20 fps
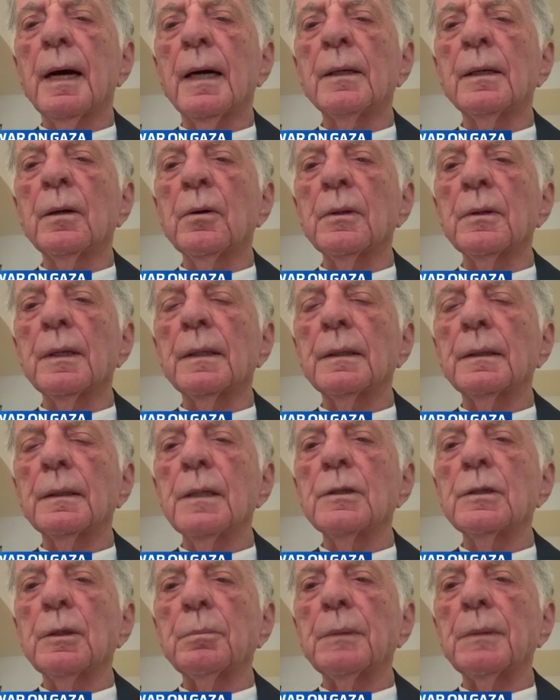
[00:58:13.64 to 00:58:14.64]
I know
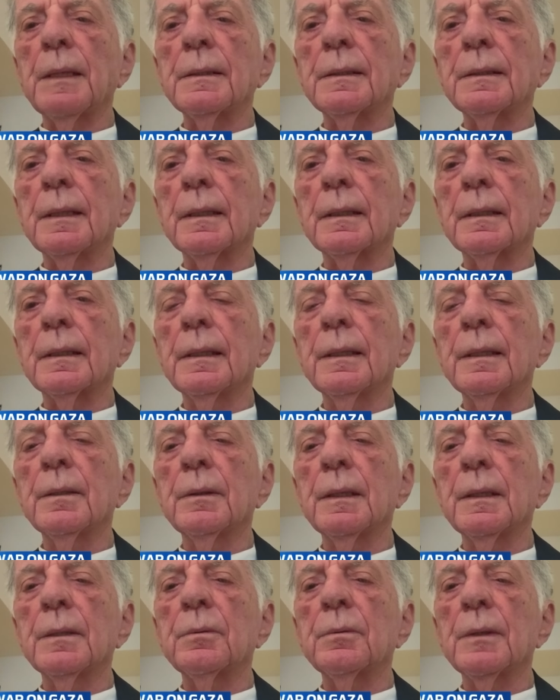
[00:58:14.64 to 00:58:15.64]
that Egypt has a
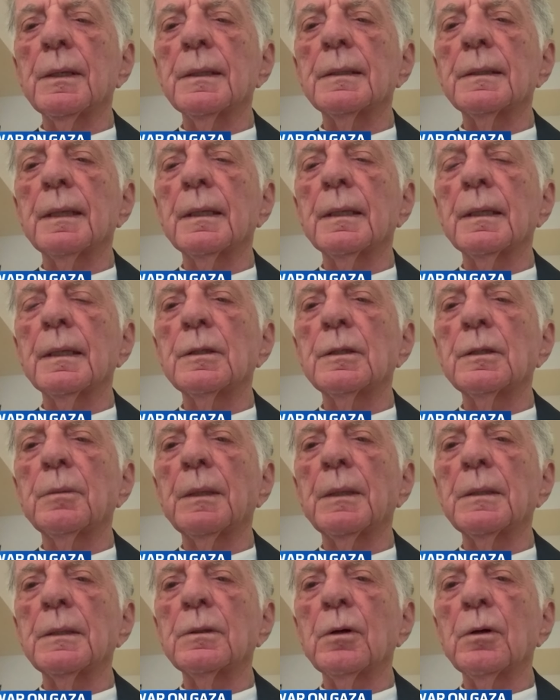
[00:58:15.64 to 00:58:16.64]
clear interest, and
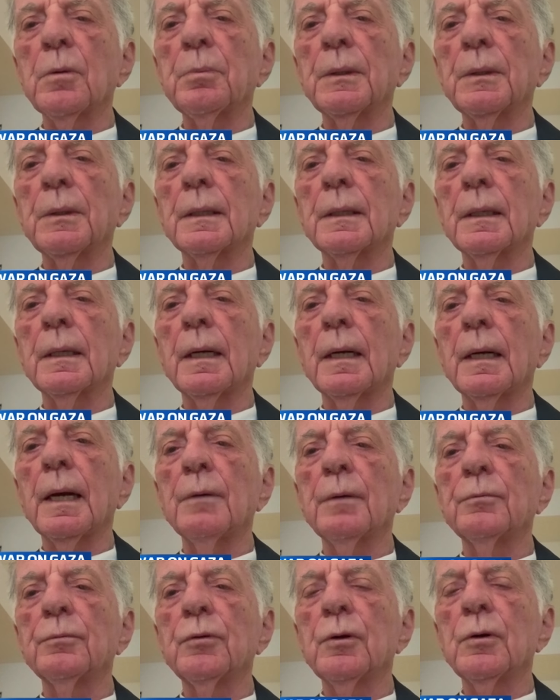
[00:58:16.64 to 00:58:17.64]
Egypt has no particular
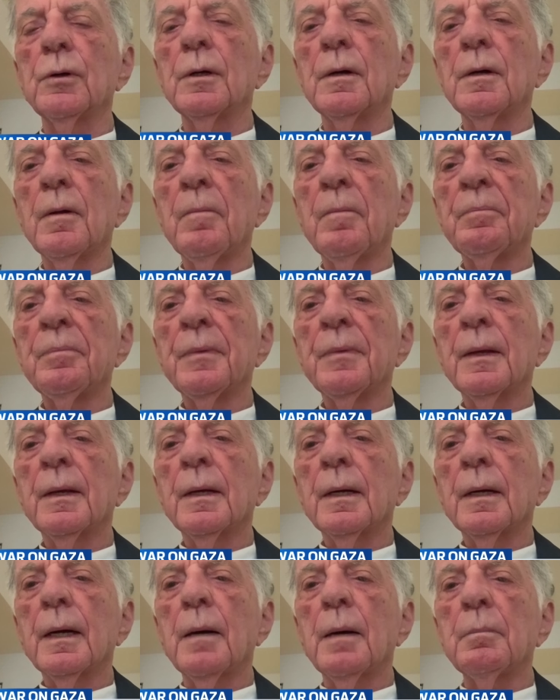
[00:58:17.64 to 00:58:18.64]
love for
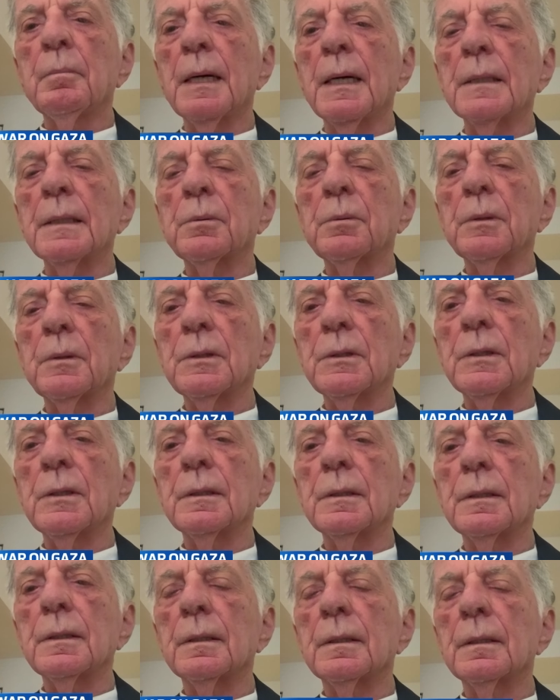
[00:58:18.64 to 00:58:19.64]
Hamas, which
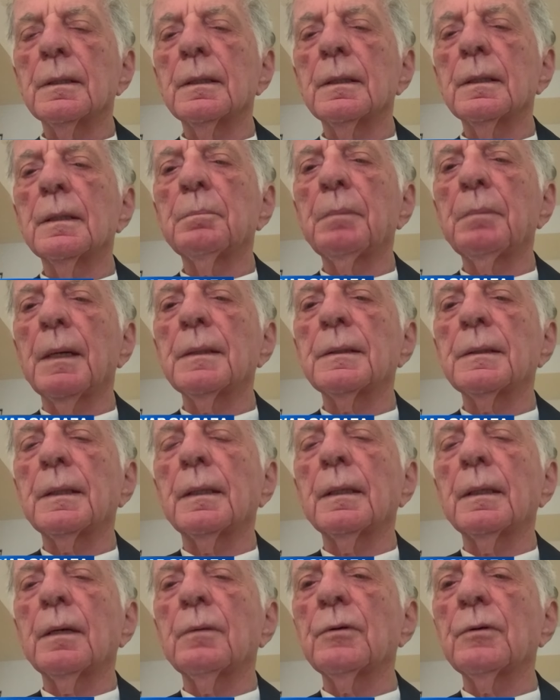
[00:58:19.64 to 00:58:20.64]
is the
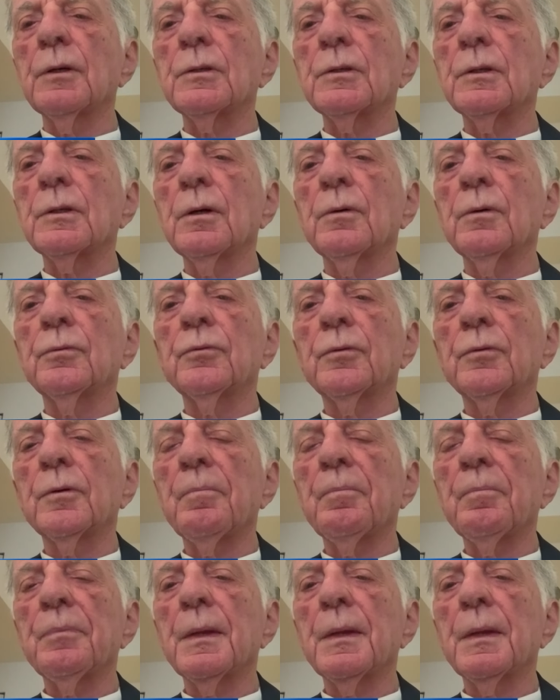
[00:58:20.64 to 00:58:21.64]
Palestinian version of
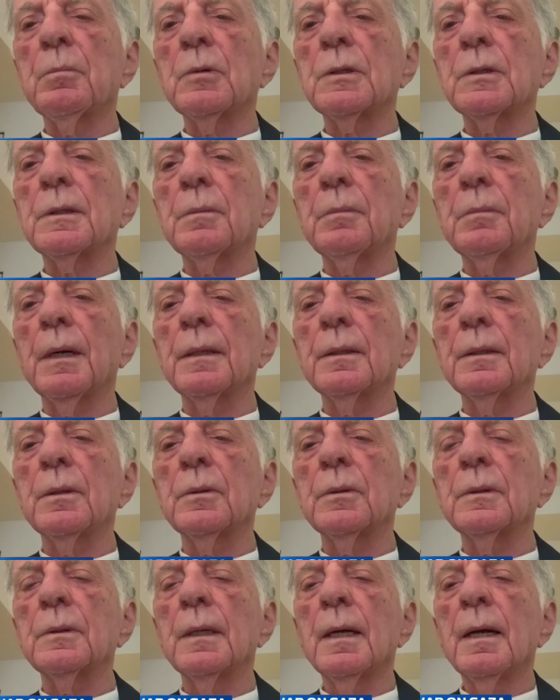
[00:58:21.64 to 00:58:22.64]
the Muslim
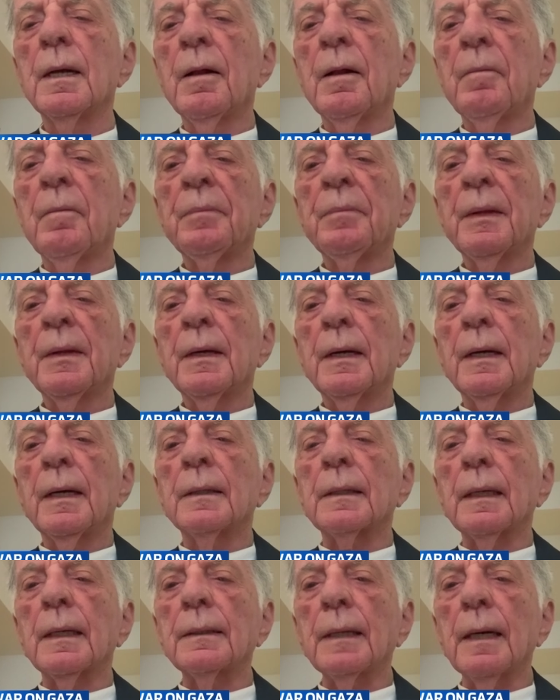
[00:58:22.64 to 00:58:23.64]
Brotherhood.
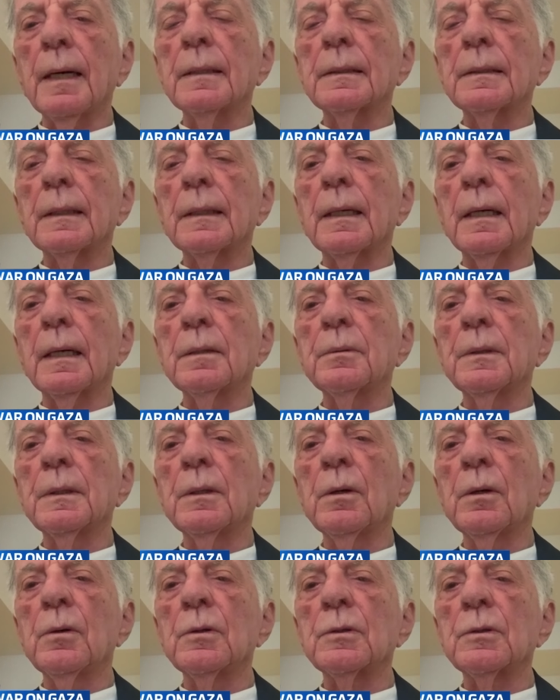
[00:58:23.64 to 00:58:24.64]
And Qatar is a country
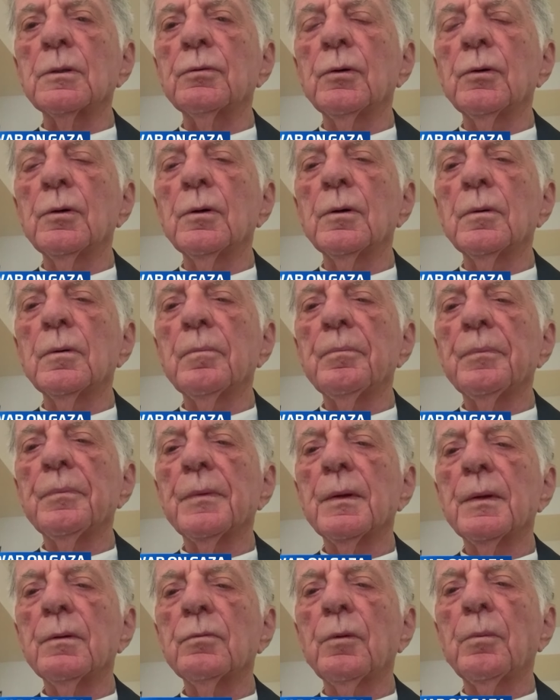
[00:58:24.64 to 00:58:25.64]
known for
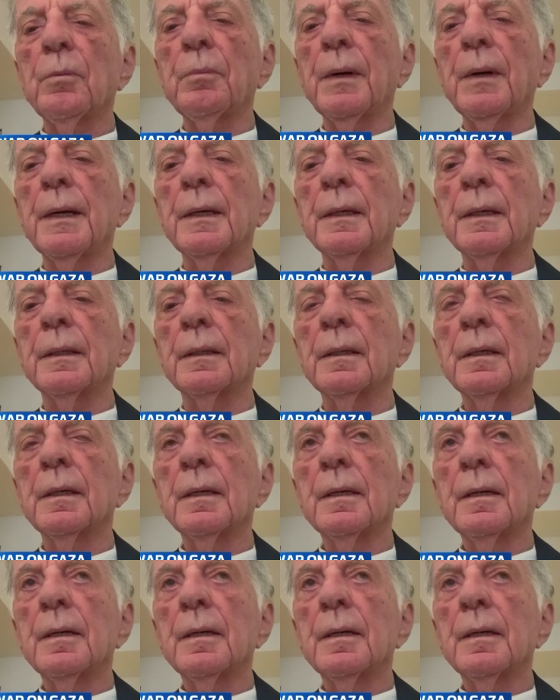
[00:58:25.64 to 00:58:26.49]
playing,